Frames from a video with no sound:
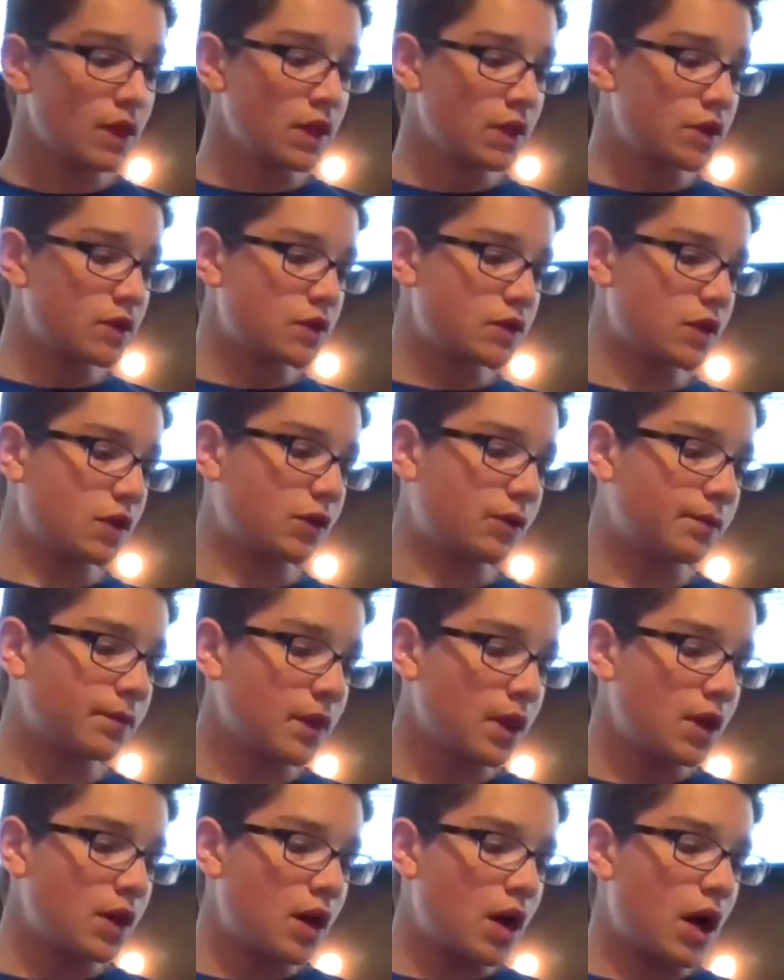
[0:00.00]
So
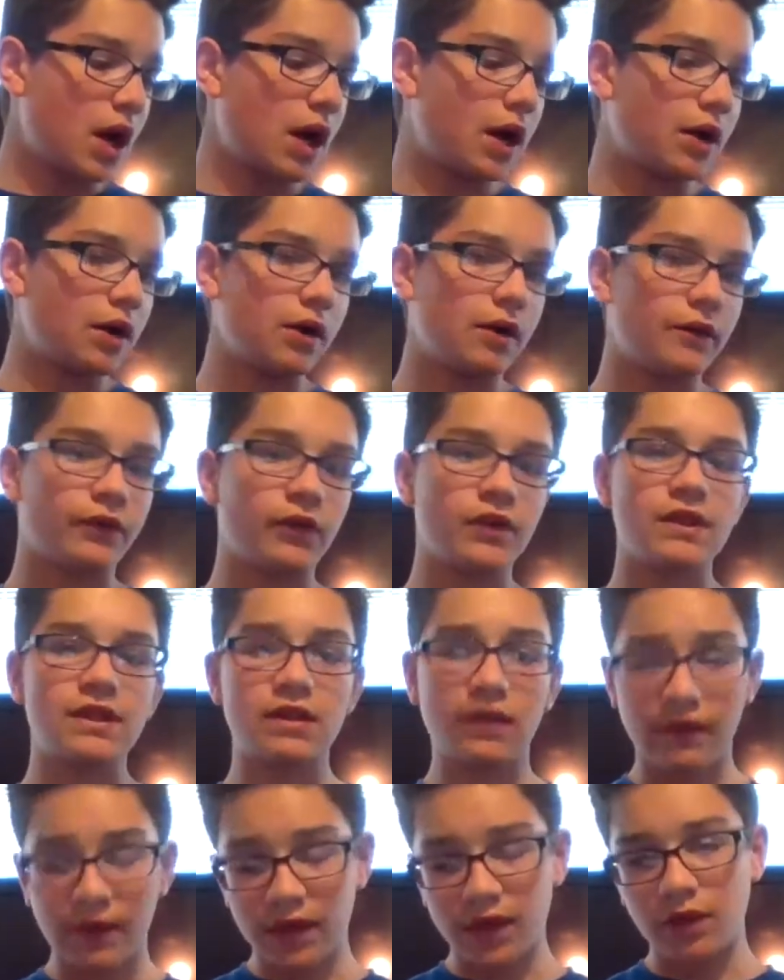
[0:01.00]
for
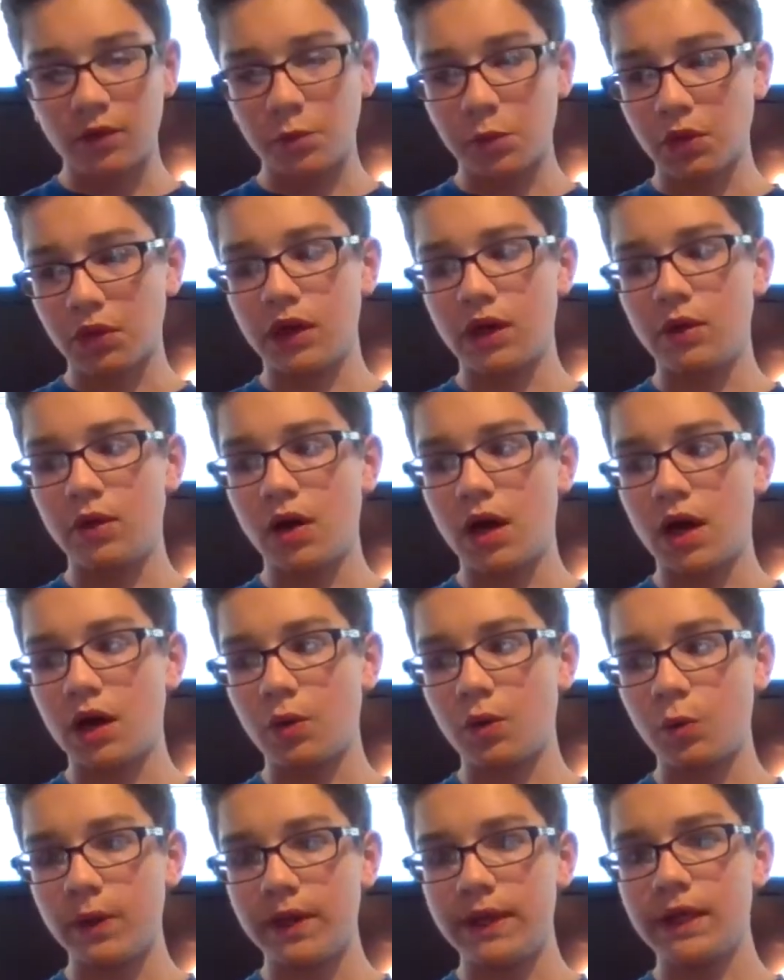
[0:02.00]
this video, we
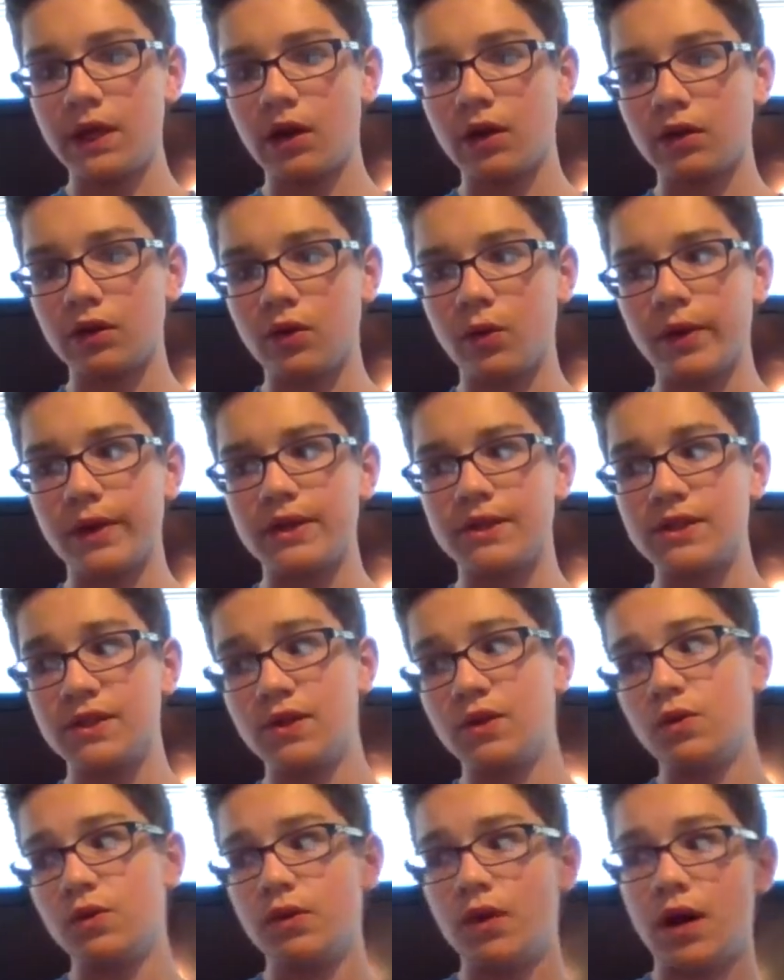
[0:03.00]
are going
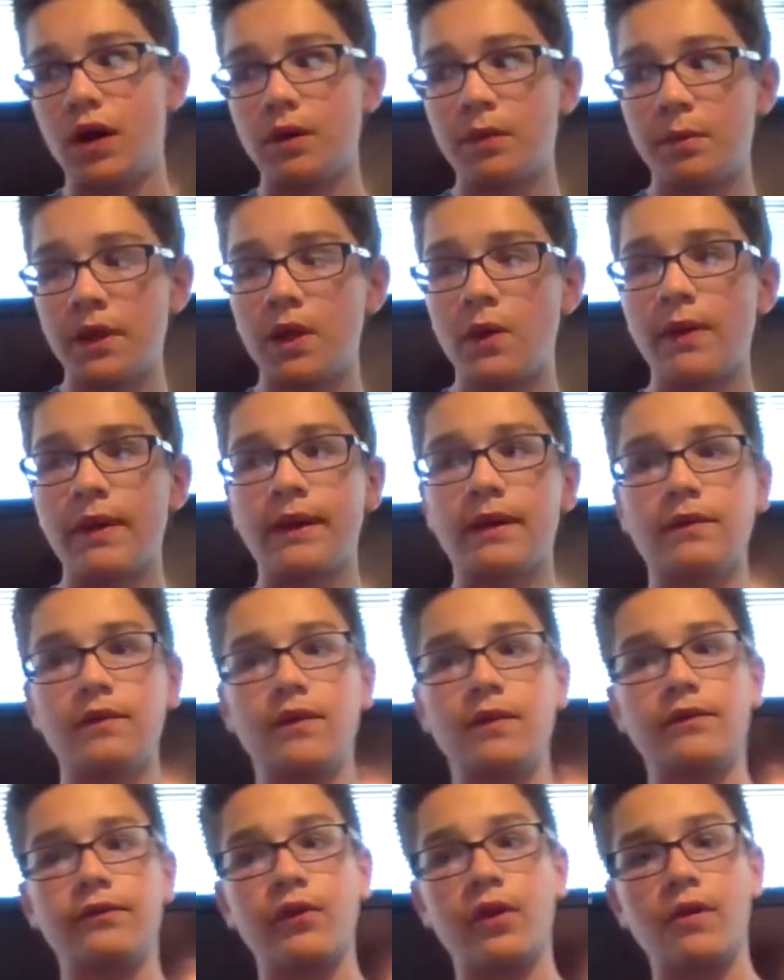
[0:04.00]
to be going
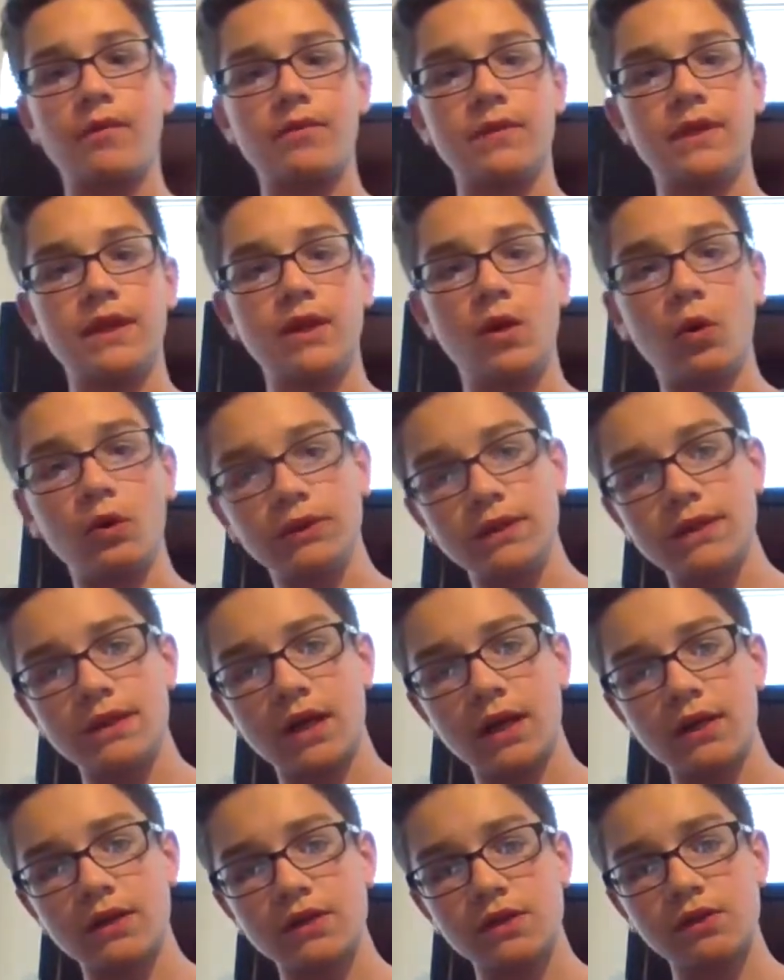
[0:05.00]
from the oldest
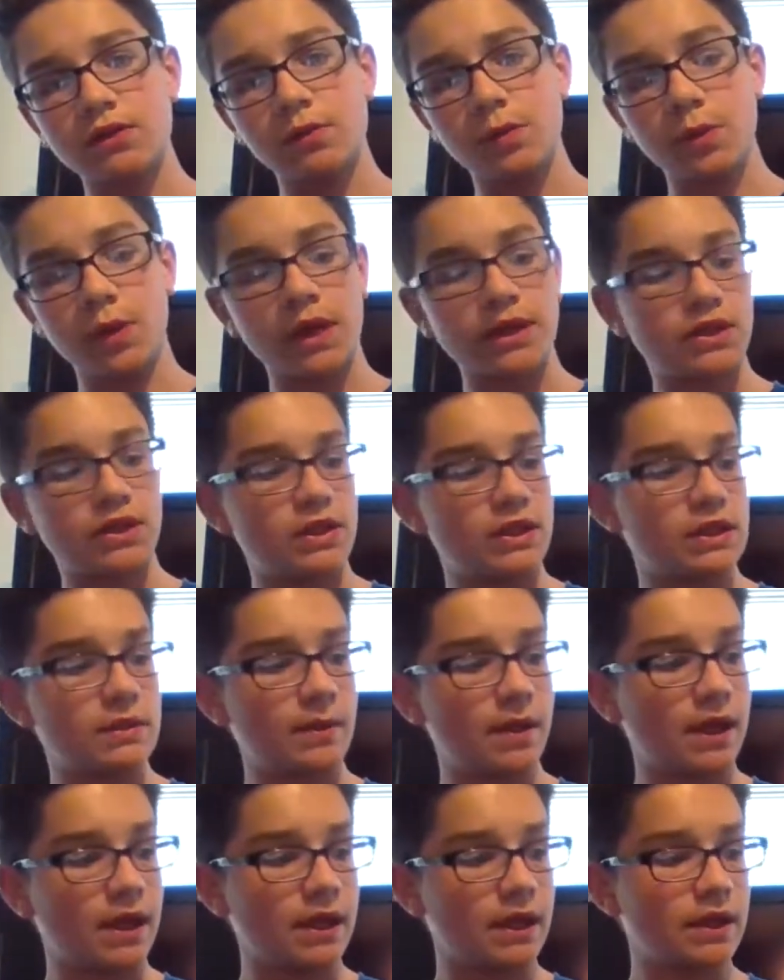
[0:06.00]
console, which is
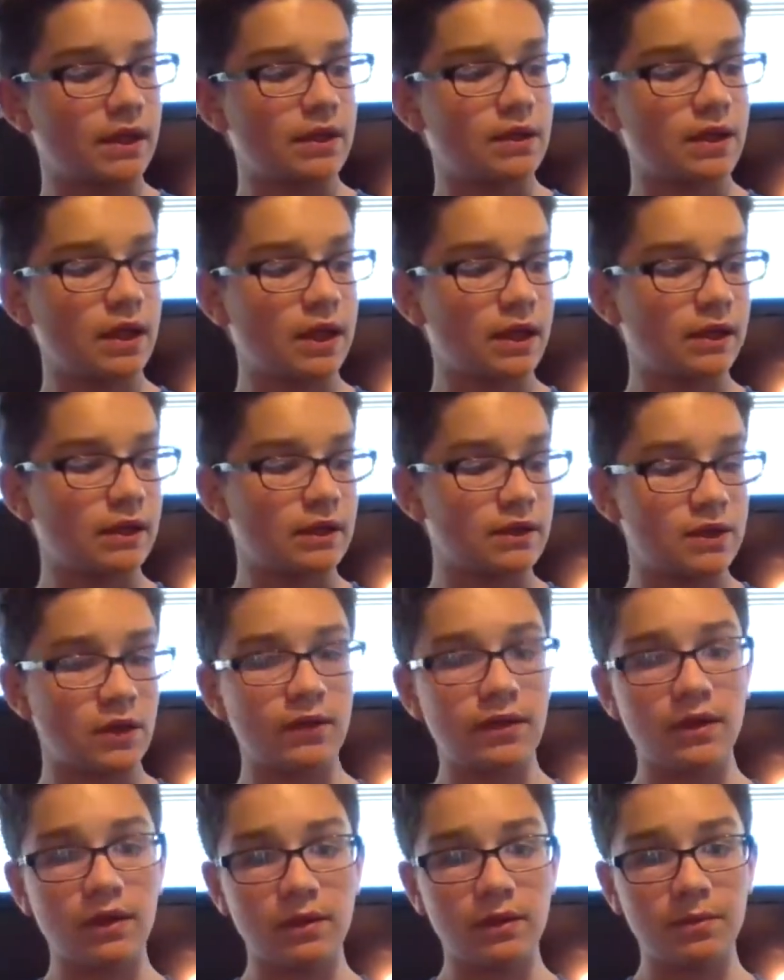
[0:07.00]
my
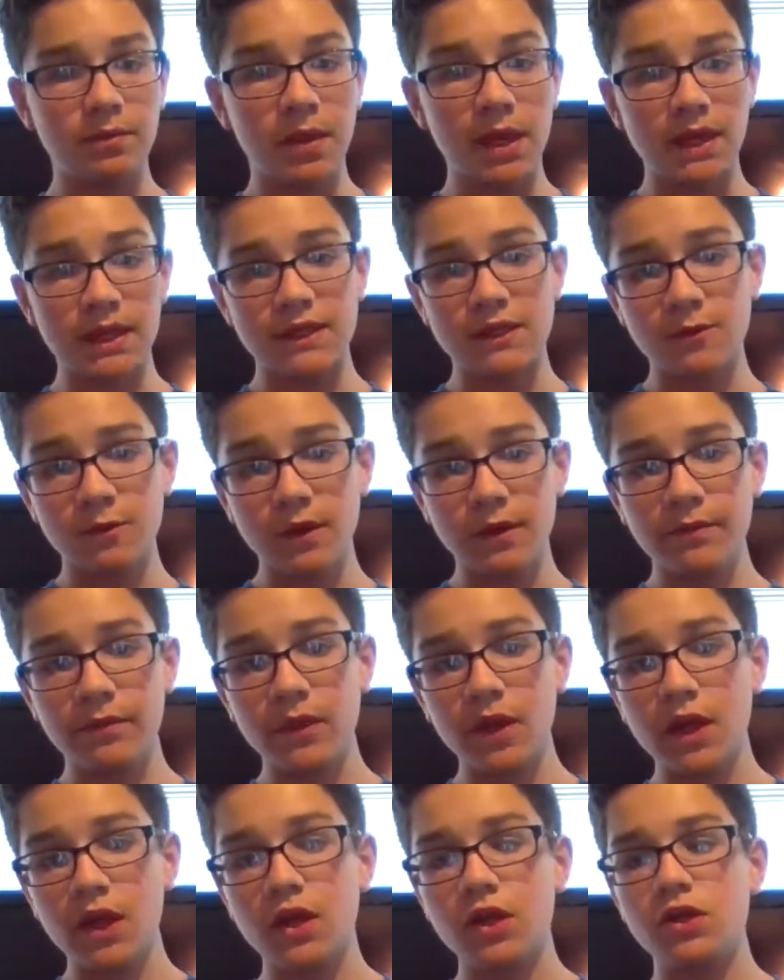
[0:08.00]
Sony
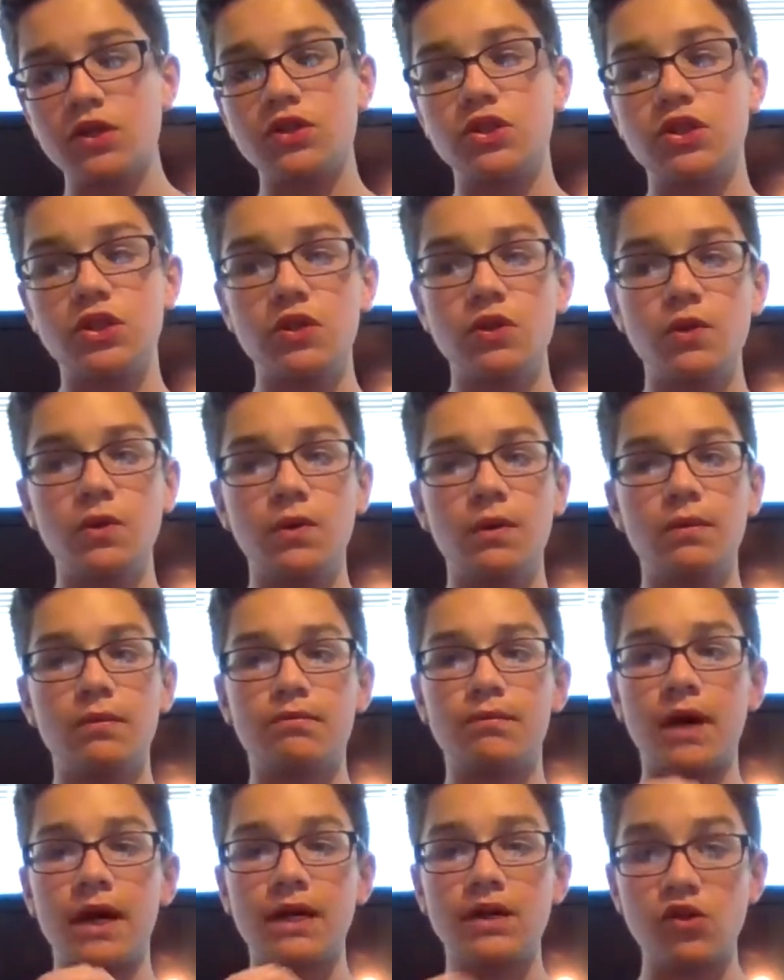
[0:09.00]
PS1, to
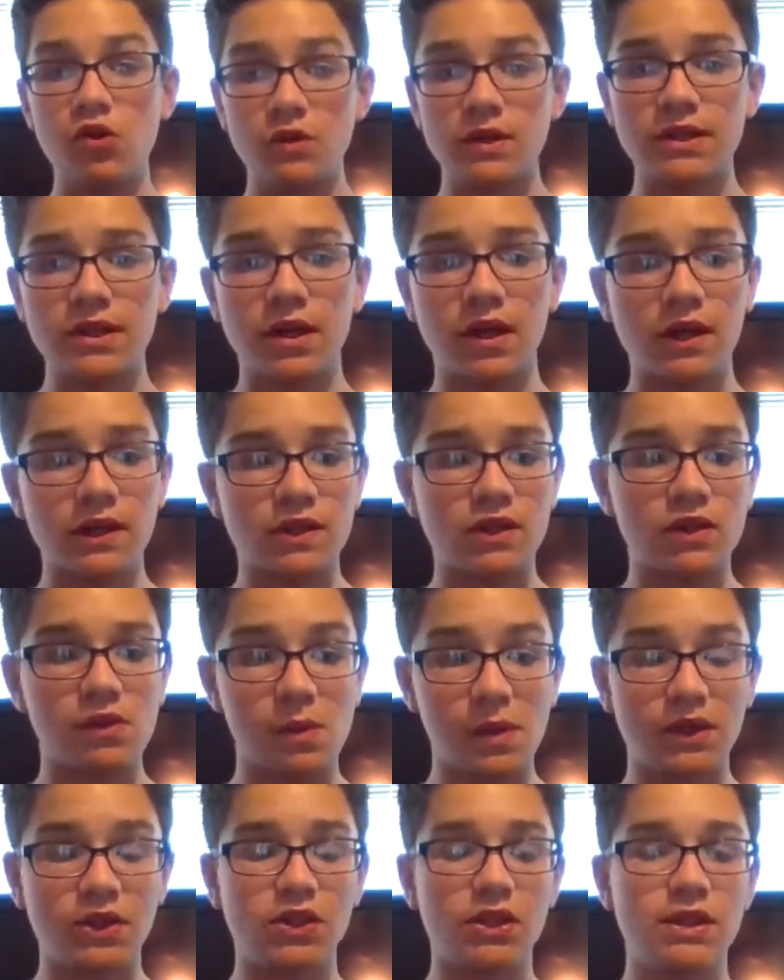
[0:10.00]
my newest console,
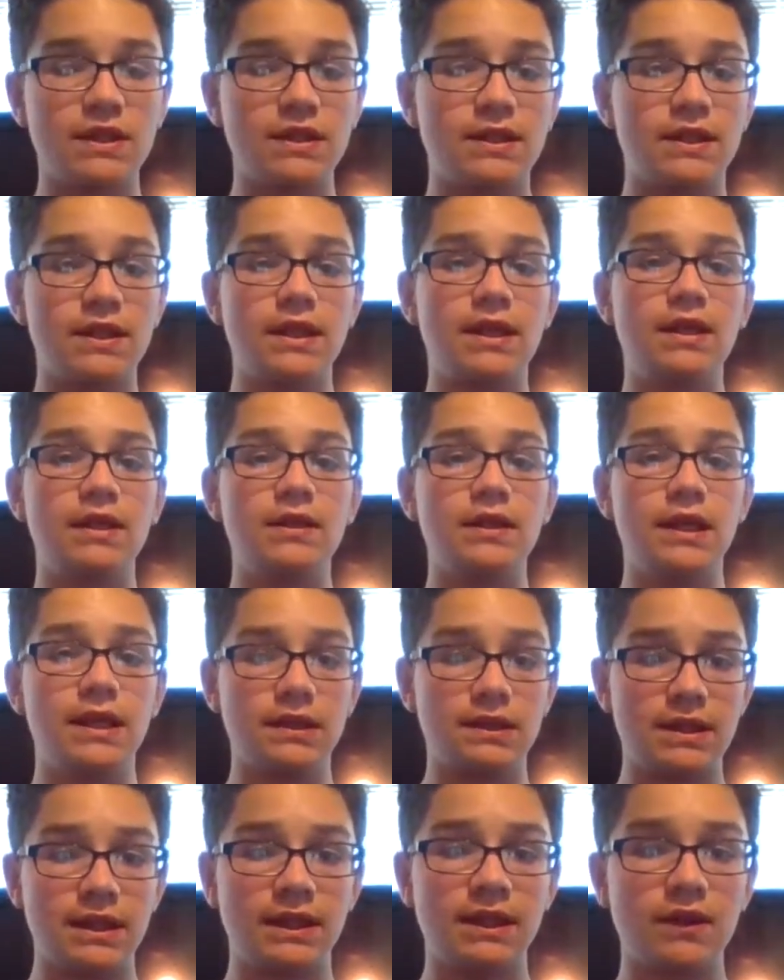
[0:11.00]
which is the
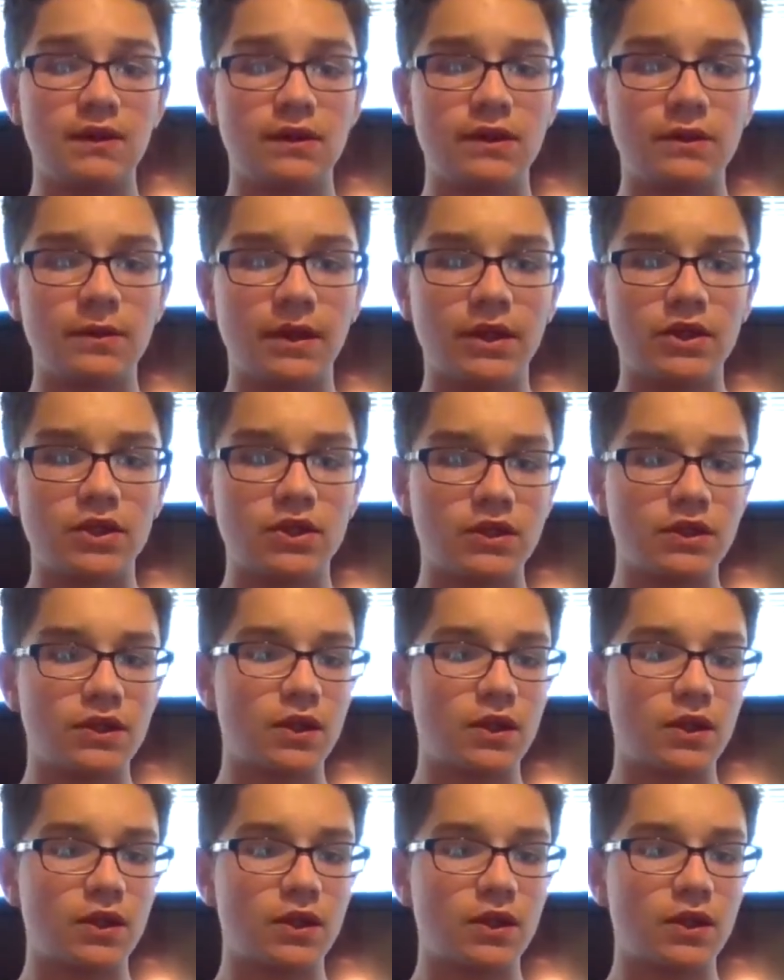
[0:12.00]
Nintendo Switch.